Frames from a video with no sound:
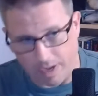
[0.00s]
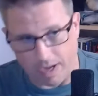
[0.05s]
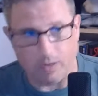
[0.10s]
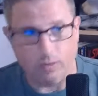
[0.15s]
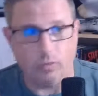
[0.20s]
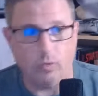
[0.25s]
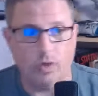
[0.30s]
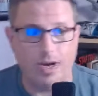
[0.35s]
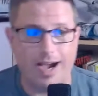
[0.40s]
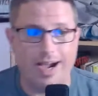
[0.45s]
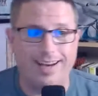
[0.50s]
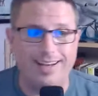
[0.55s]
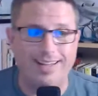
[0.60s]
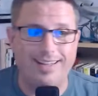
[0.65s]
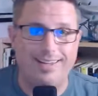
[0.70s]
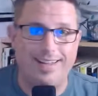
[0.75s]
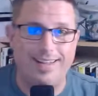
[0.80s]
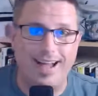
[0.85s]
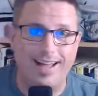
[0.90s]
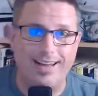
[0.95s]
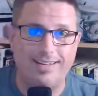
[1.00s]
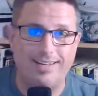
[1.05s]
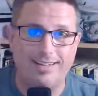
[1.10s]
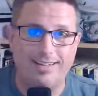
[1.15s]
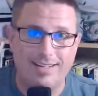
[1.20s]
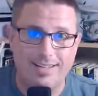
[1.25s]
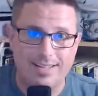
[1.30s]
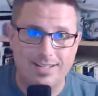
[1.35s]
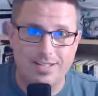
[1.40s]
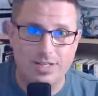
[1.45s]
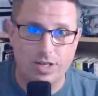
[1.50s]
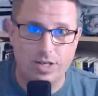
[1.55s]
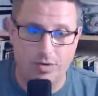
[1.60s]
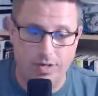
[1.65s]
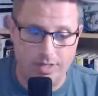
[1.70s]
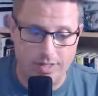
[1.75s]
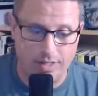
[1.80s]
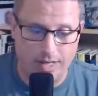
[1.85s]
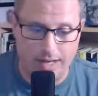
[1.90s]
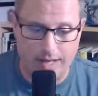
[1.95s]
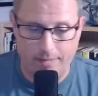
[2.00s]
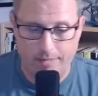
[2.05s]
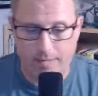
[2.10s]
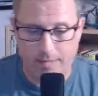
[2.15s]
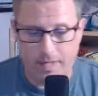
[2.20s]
We're not in that series yet.